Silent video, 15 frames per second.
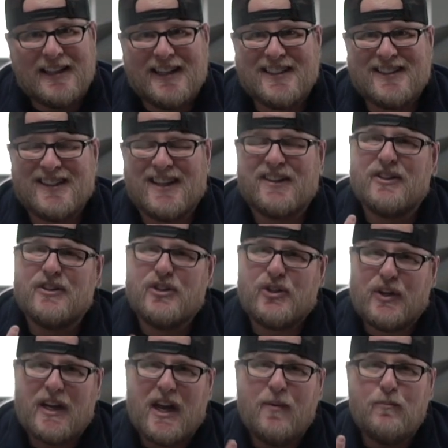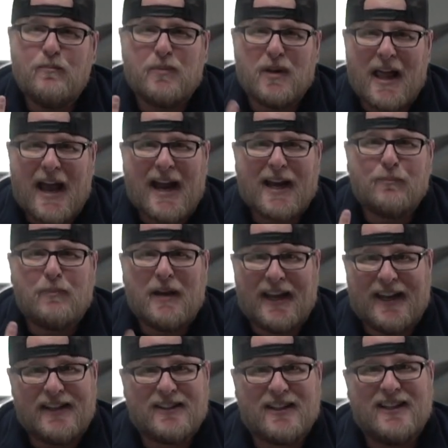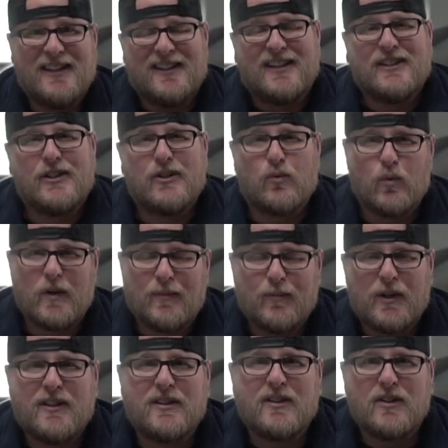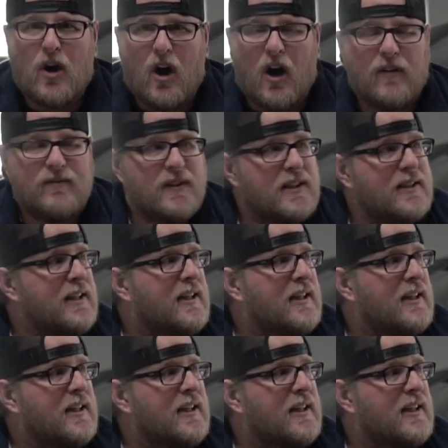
is that the GM black paint is extremely soft.